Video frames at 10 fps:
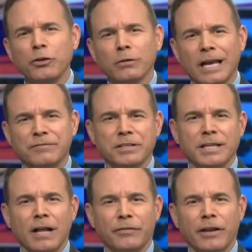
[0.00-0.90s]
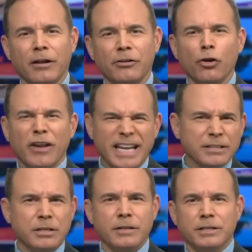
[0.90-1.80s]
you leftists out there, you're
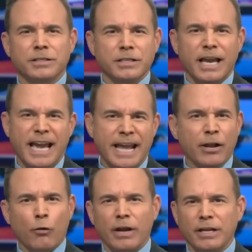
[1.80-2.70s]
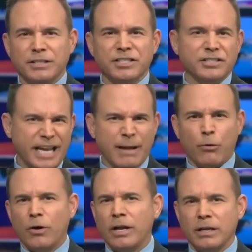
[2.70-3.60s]
into this angry,
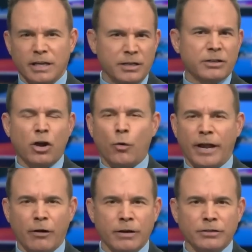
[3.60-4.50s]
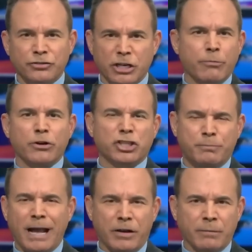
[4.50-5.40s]
stammering, incoherent,
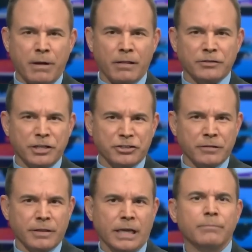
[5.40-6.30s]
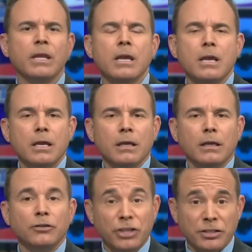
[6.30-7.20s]
gibberish-spouting politician thing,
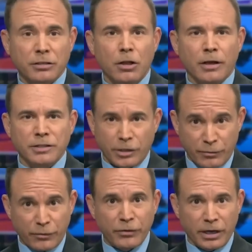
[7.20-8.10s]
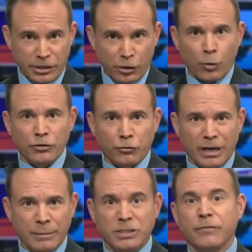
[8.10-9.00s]
just so long as they're fulfilling your
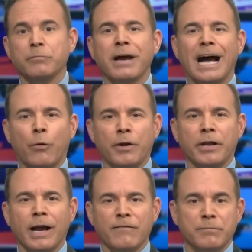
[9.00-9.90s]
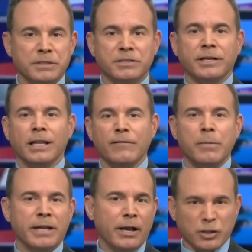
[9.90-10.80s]
dreams of empowering government to tell
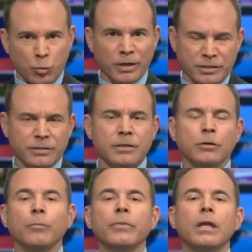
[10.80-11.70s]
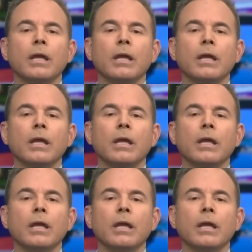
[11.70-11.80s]
everybody else what to do.